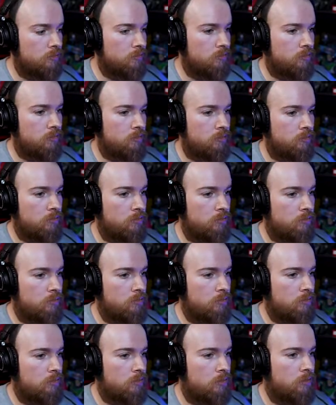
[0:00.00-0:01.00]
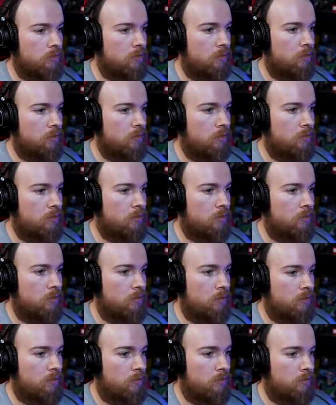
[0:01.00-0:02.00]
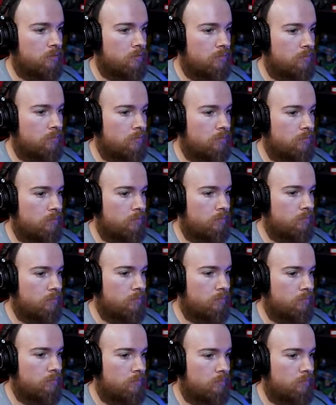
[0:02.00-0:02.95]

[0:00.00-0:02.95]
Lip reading: No one is speaking in this clip.